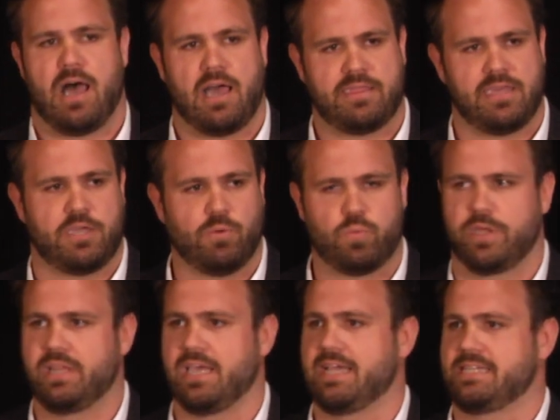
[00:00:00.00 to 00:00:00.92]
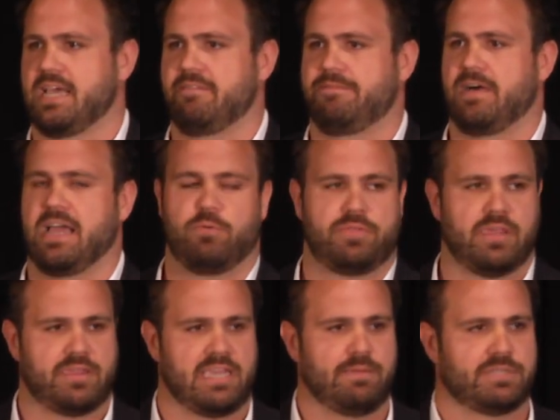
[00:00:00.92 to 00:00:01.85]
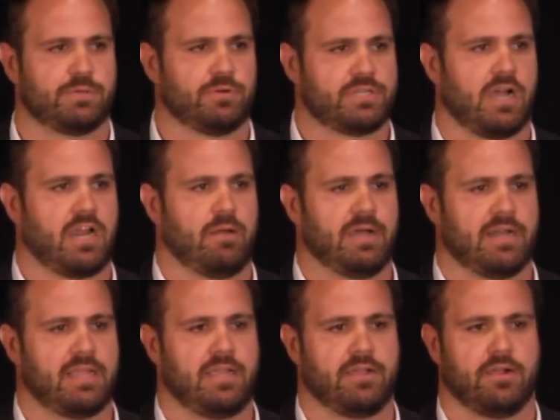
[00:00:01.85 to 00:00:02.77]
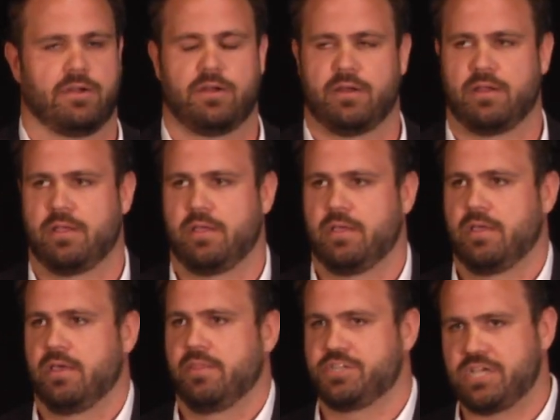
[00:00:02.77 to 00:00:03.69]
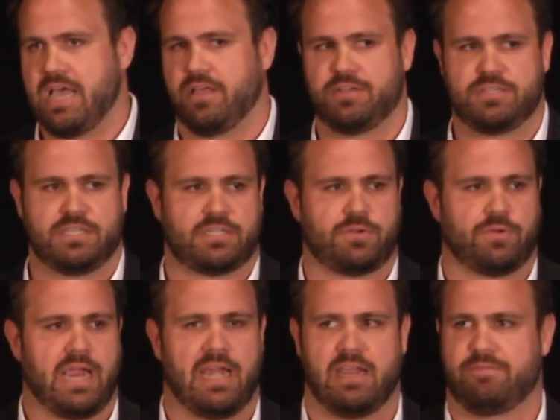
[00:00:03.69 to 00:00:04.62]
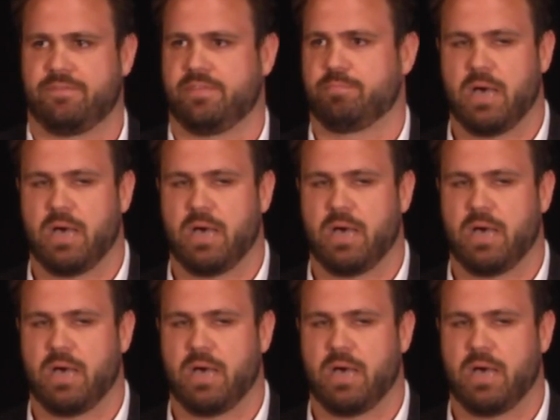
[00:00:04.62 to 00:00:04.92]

I think you'll really identify with the themes that we're talking about here, the challenges created for the